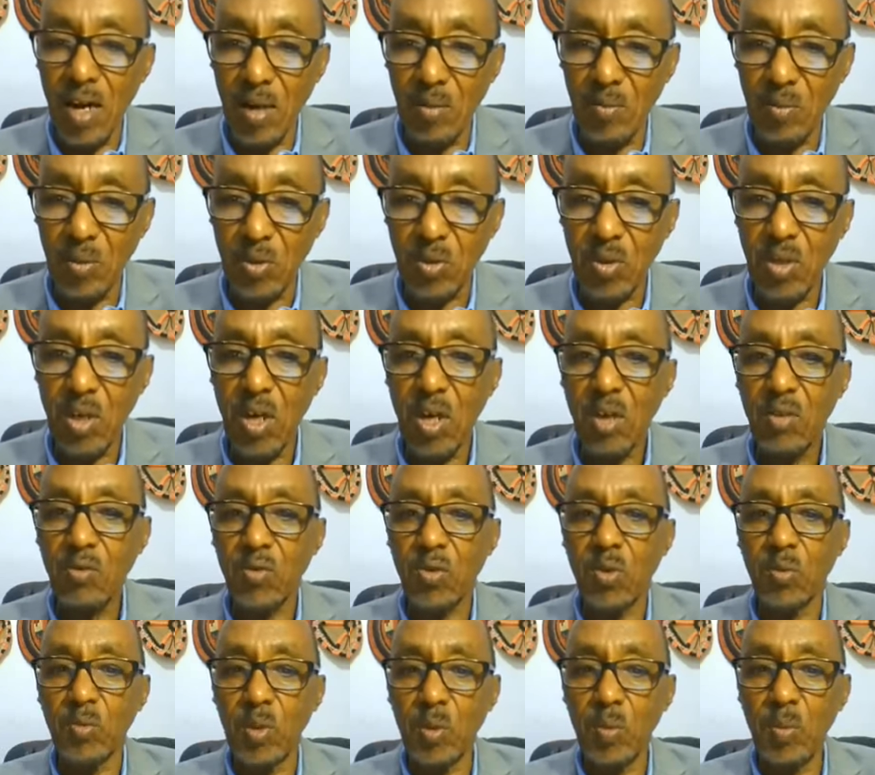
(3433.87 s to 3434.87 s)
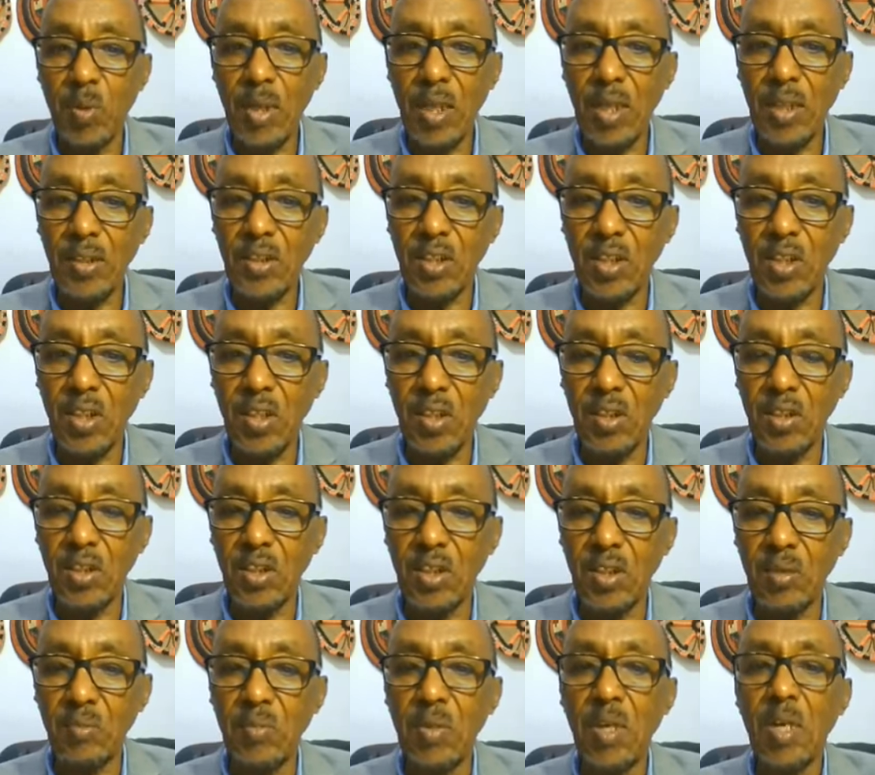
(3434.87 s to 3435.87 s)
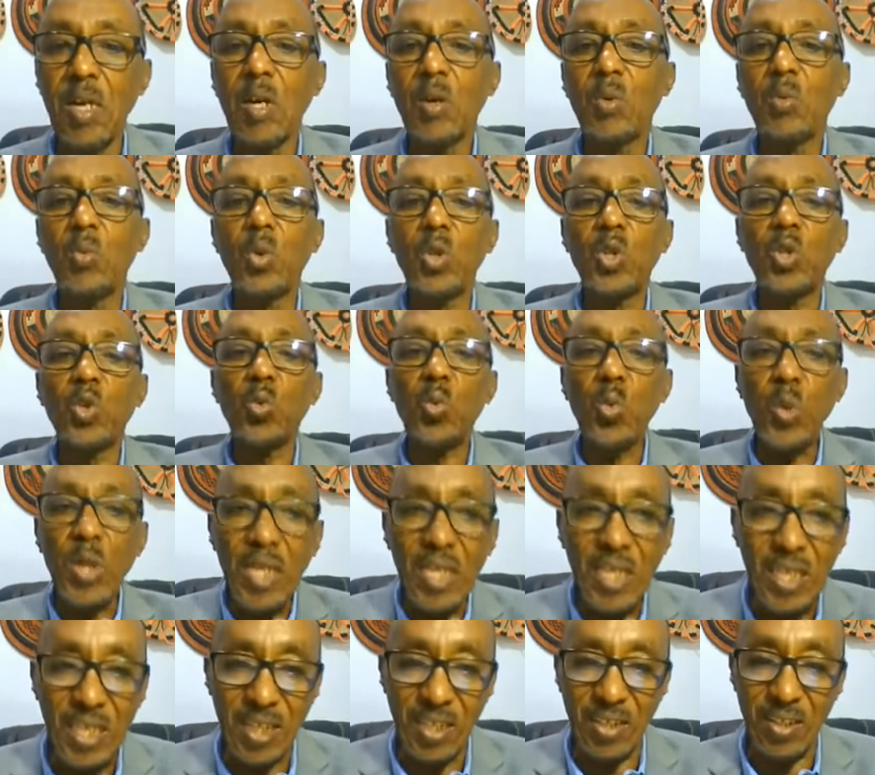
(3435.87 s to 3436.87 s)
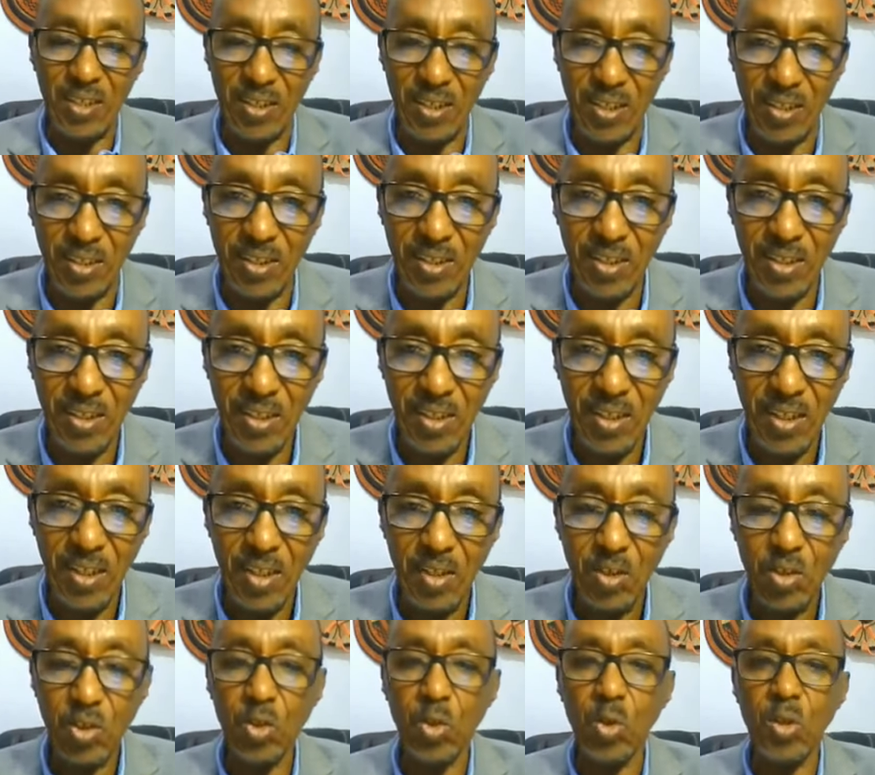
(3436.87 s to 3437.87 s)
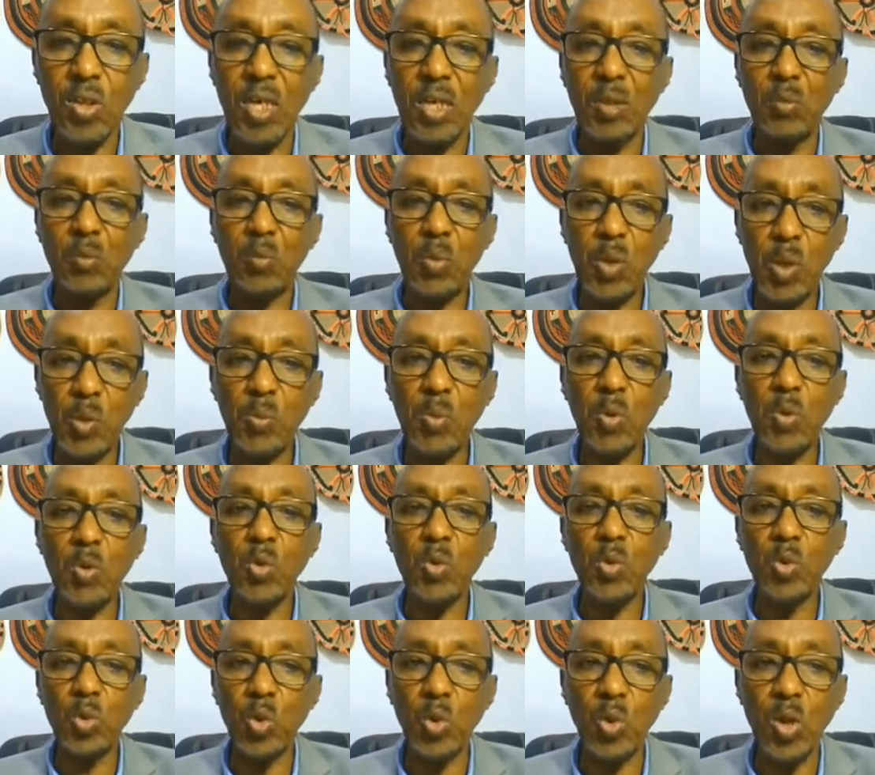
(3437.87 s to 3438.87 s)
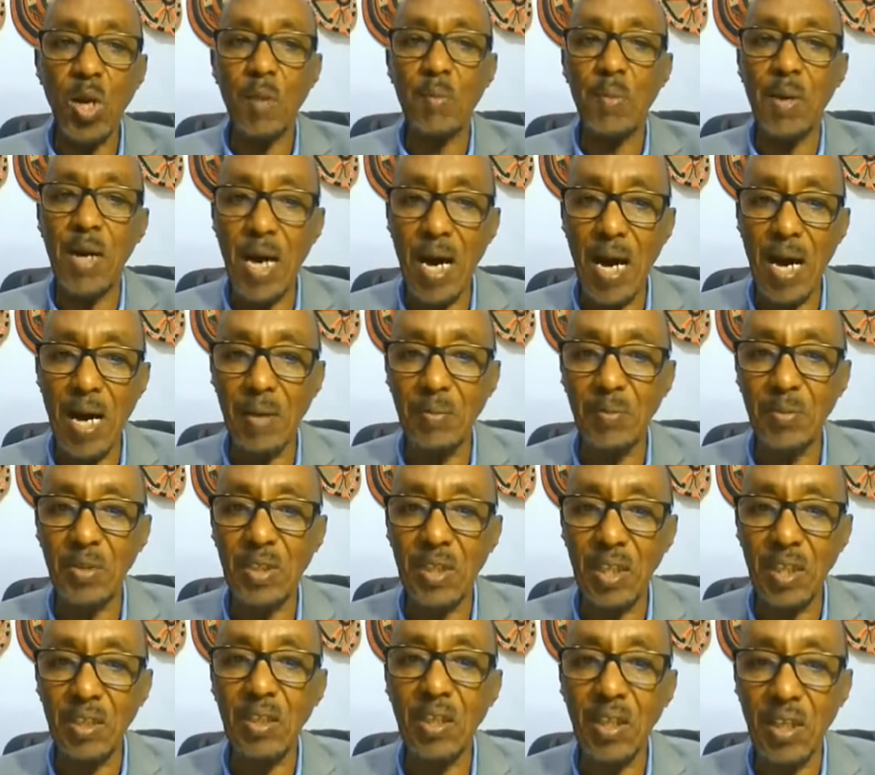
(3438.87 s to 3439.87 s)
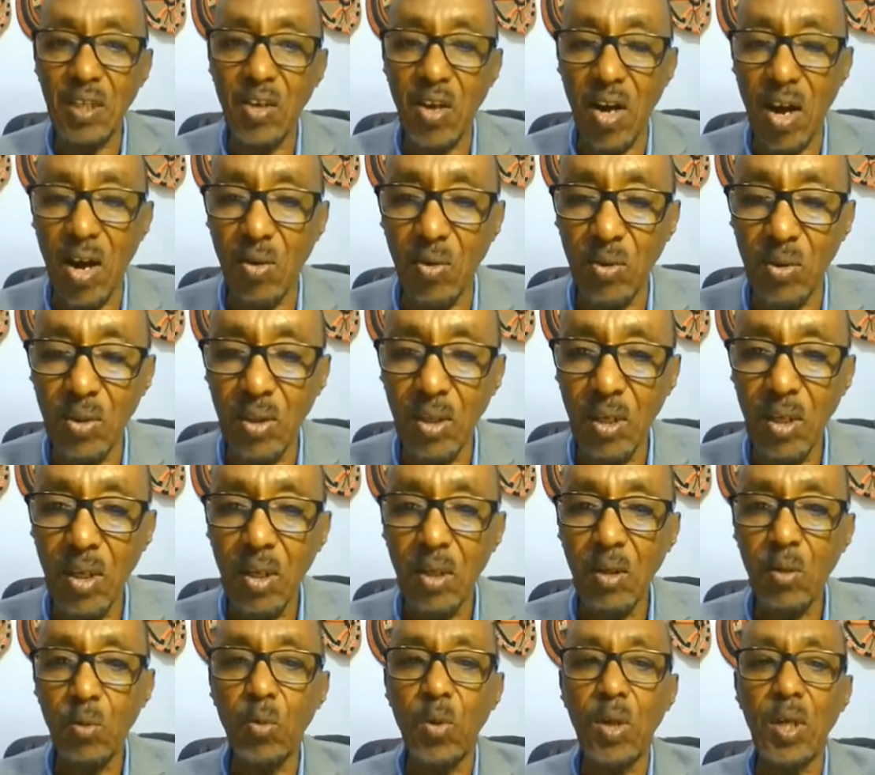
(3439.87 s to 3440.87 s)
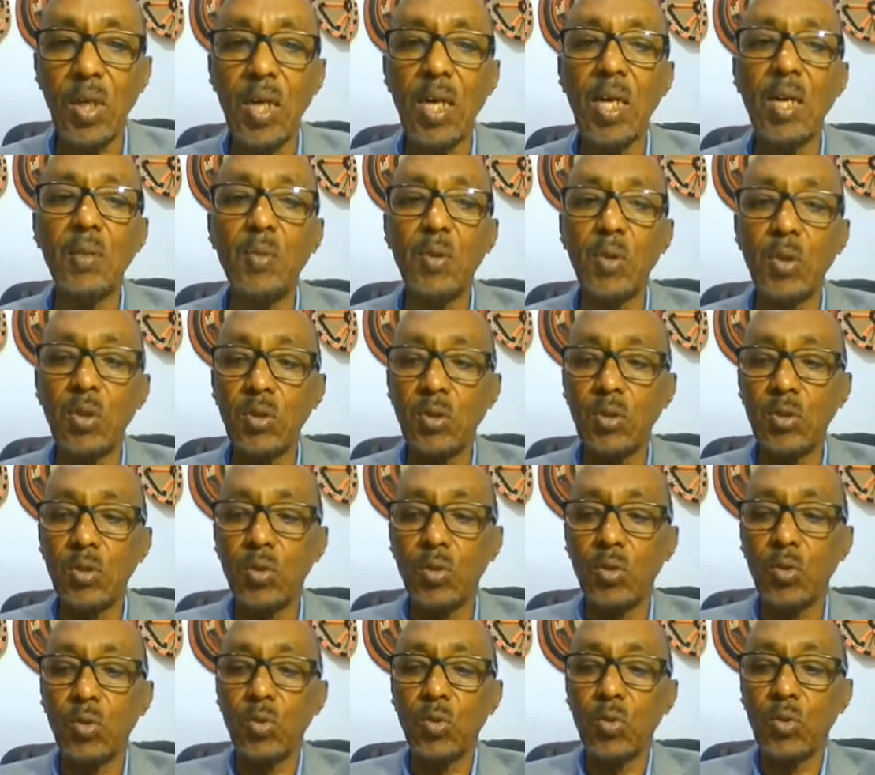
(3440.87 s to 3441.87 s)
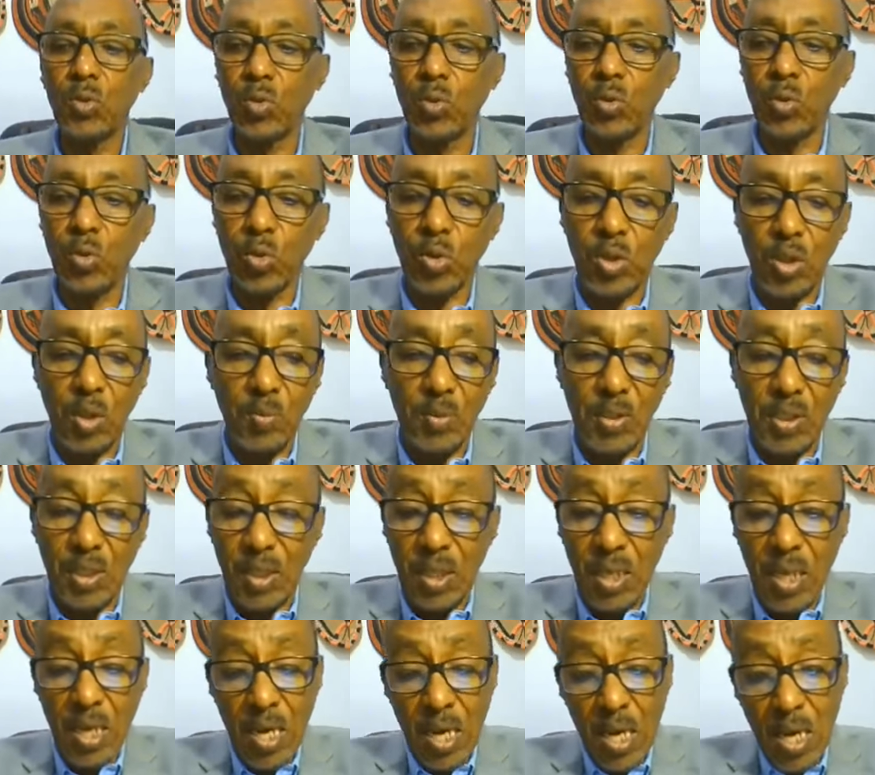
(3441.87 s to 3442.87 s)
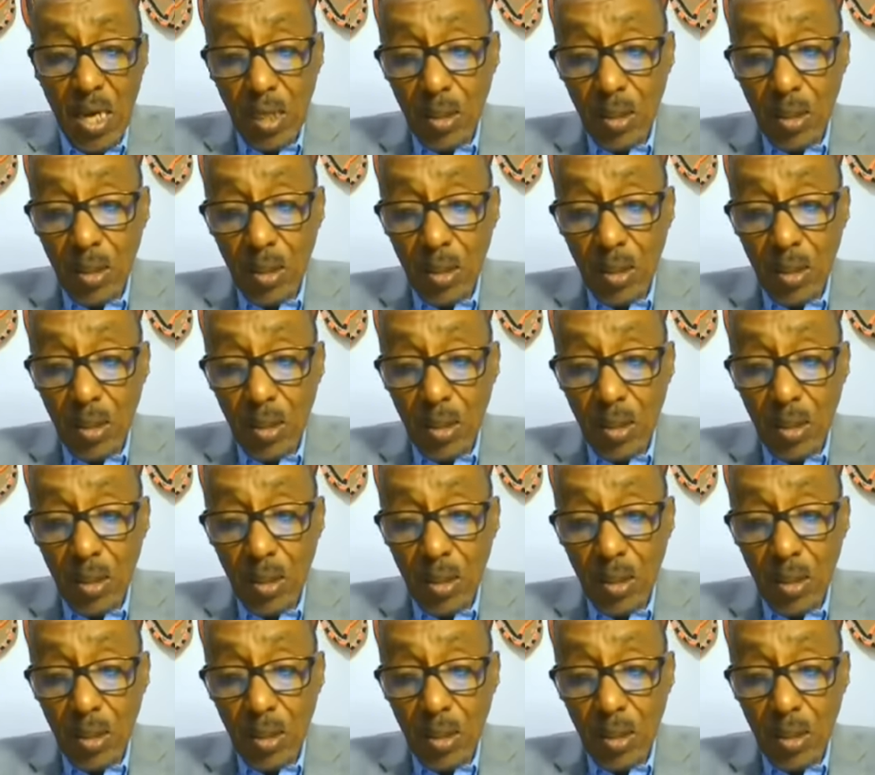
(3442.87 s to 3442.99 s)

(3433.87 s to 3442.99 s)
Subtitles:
arms from the military regime, which weakened it, so that people who took up arms in the ground were able to do something.